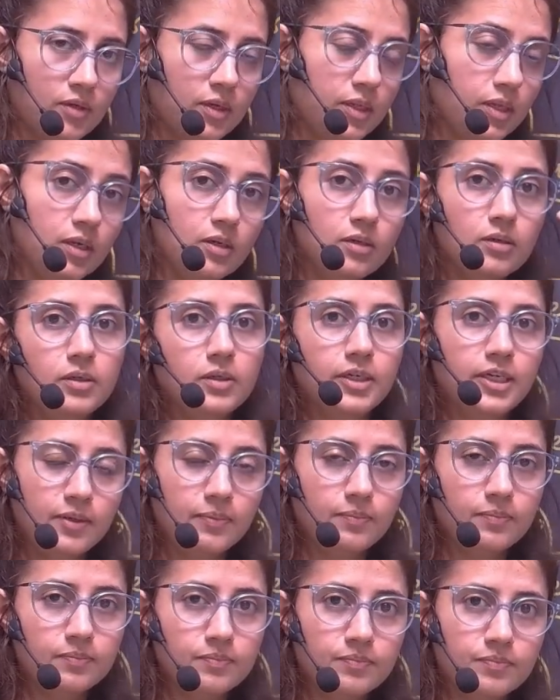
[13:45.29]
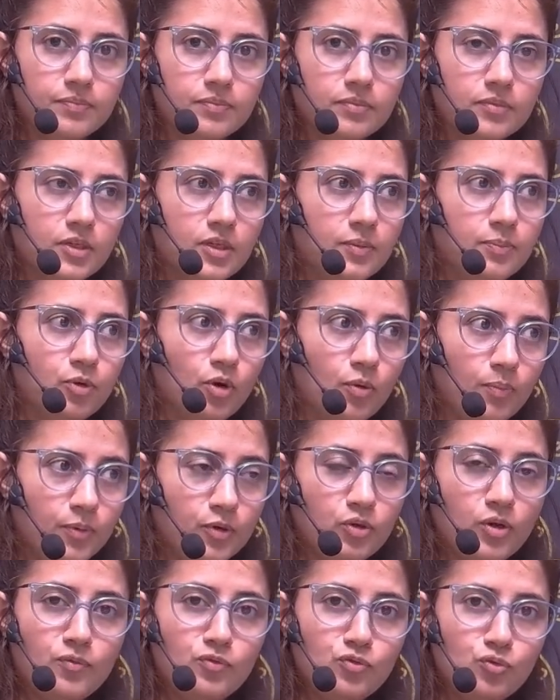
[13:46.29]
In a team.
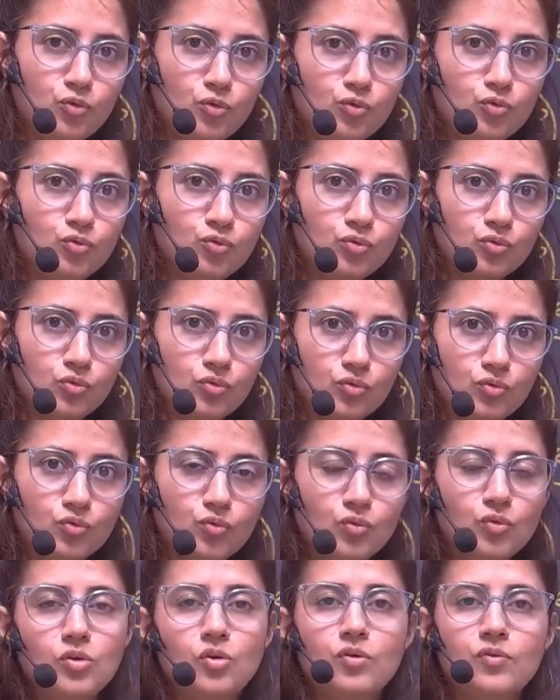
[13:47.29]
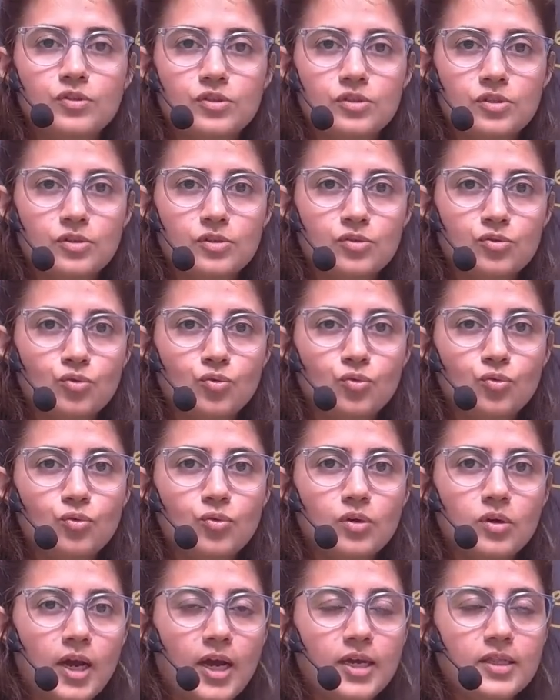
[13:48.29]
Proper, you have to go to Google office.
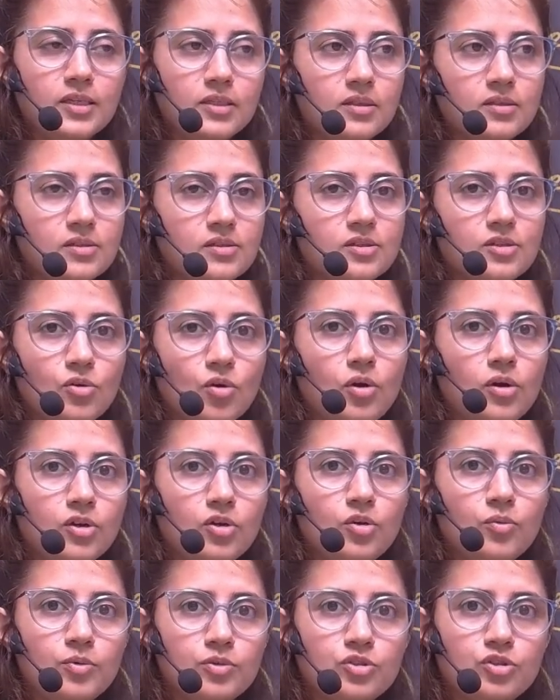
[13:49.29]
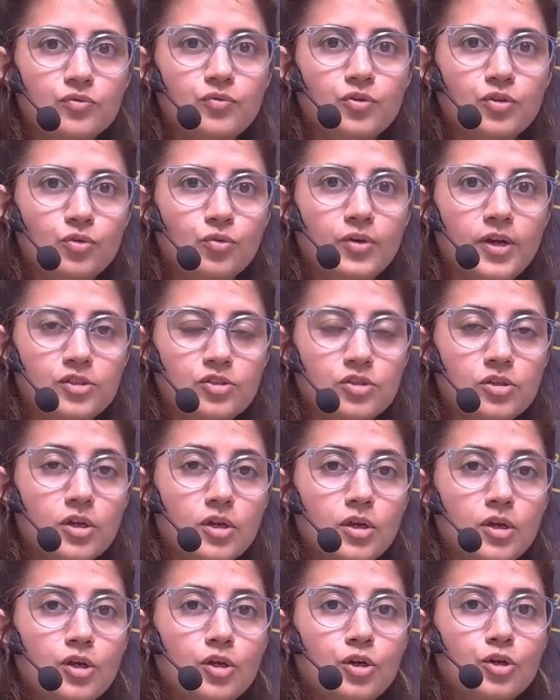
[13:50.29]
So I think this is a golden opportunity for you guys
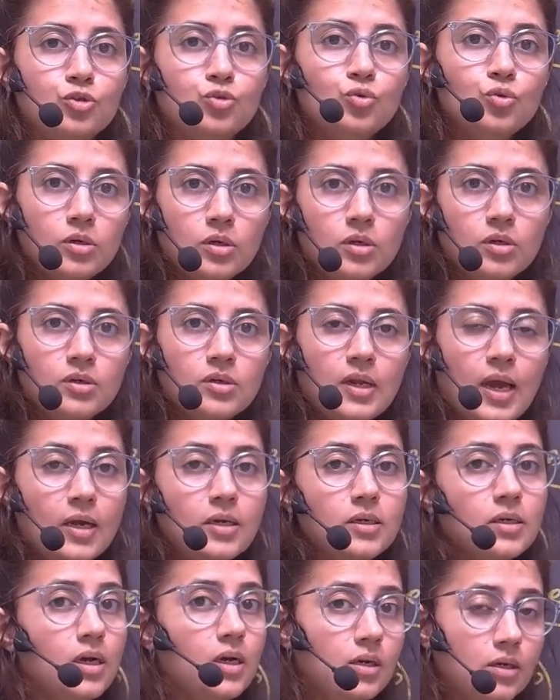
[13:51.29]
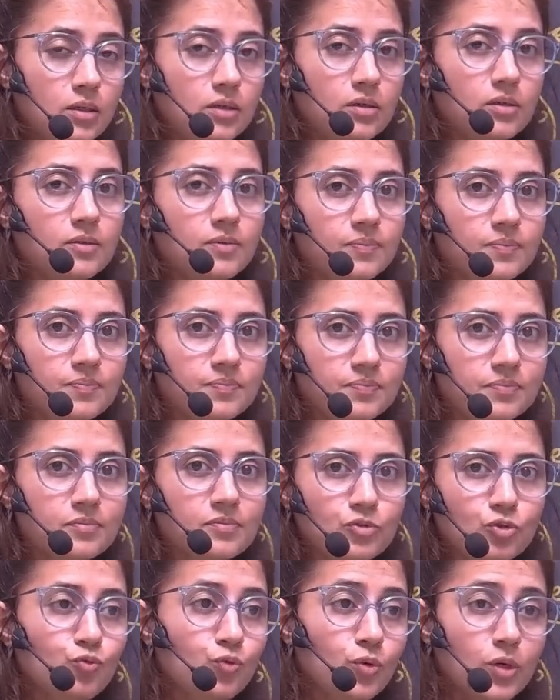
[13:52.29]
to learn and earn,
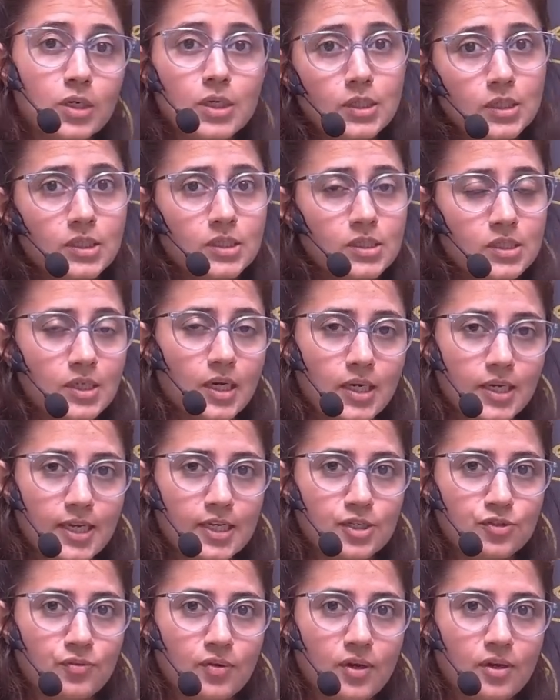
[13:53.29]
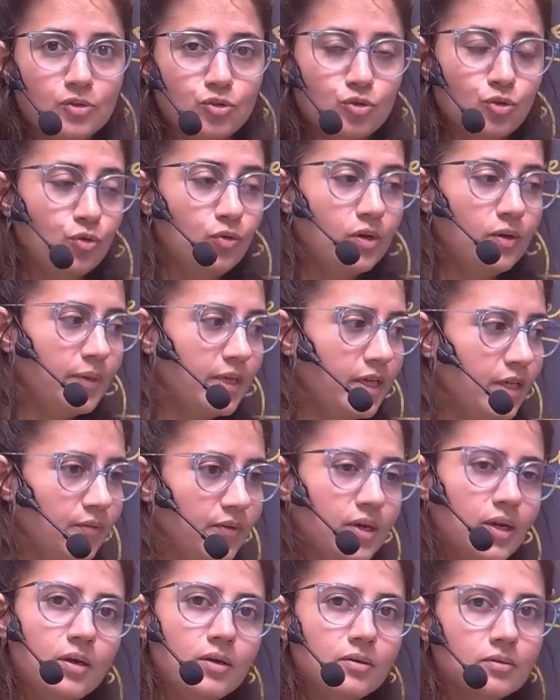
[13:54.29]
to work and study as well. So you will be
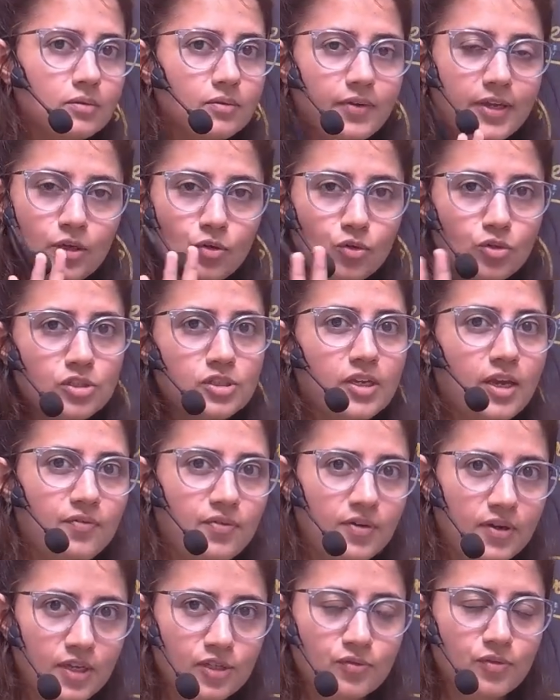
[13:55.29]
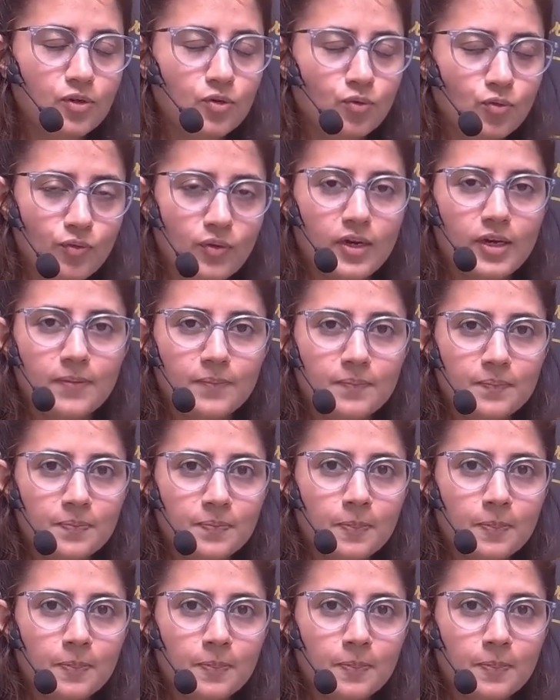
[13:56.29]
given a very good stipend as well, don't worry.